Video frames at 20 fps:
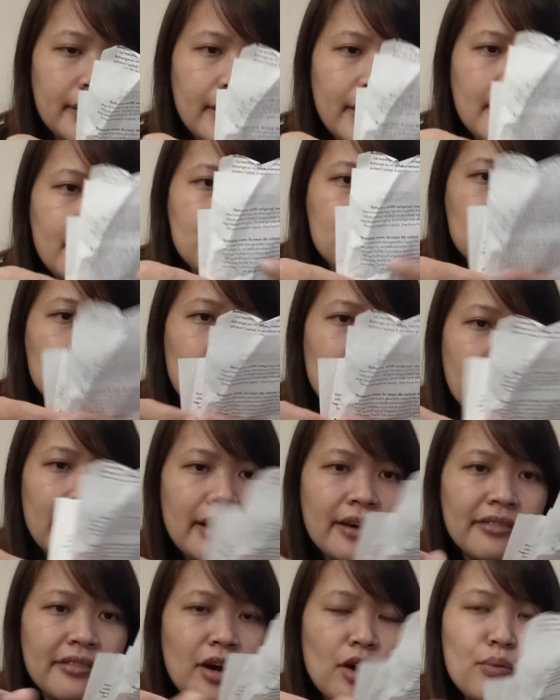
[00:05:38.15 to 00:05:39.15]
Okay, so I
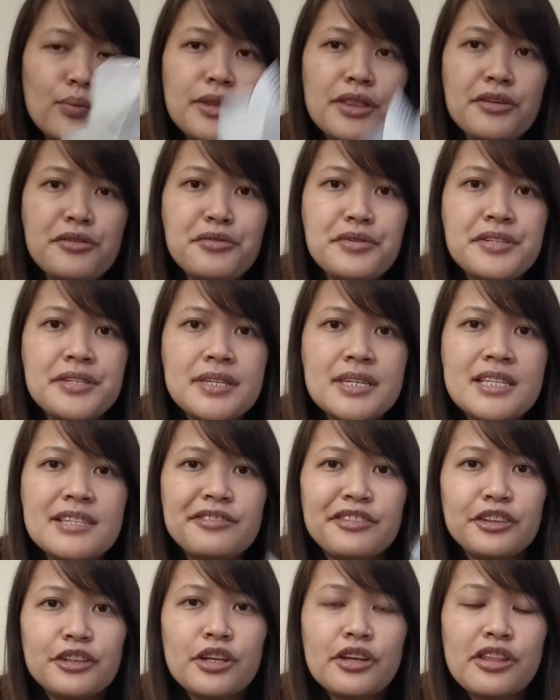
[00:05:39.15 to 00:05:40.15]
have how many
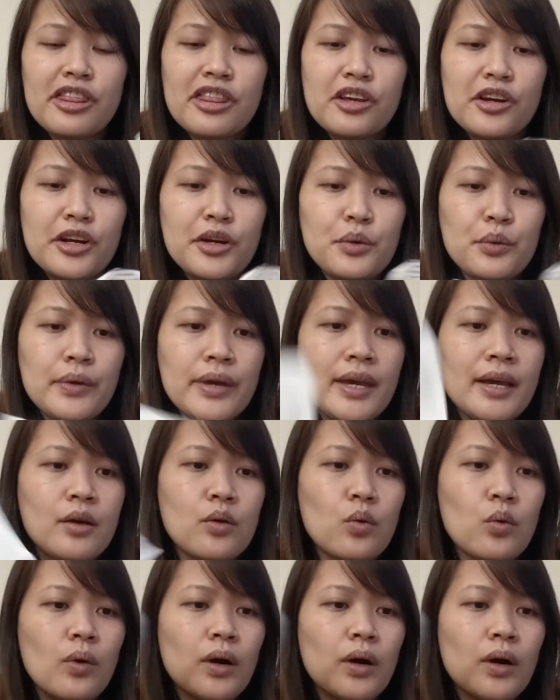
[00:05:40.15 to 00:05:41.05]
receipts for the third week?